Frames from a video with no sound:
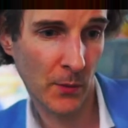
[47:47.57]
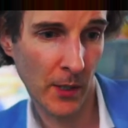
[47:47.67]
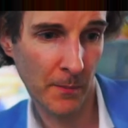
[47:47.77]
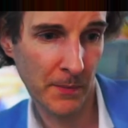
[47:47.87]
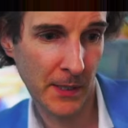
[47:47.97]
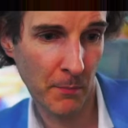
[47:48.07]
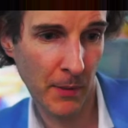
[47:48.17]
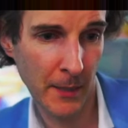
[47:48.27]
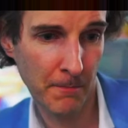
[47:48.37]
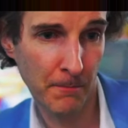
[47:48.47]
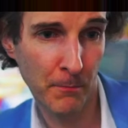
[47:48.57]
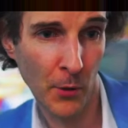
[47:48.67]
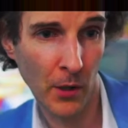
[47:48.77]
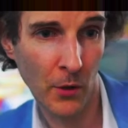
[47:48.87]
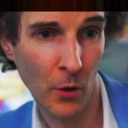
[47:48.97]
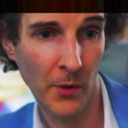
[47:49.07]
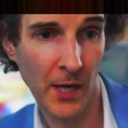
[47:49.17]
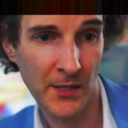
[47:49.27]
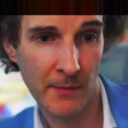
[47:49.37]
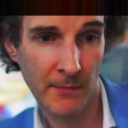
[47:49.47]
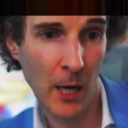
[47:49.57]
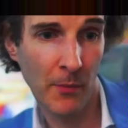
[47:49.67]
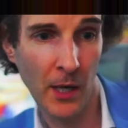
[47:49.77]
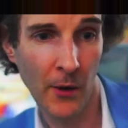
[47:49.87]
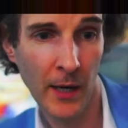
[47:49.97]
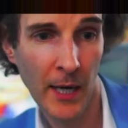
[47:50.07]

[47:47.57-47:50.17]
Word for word: Well, simply book a call with us down below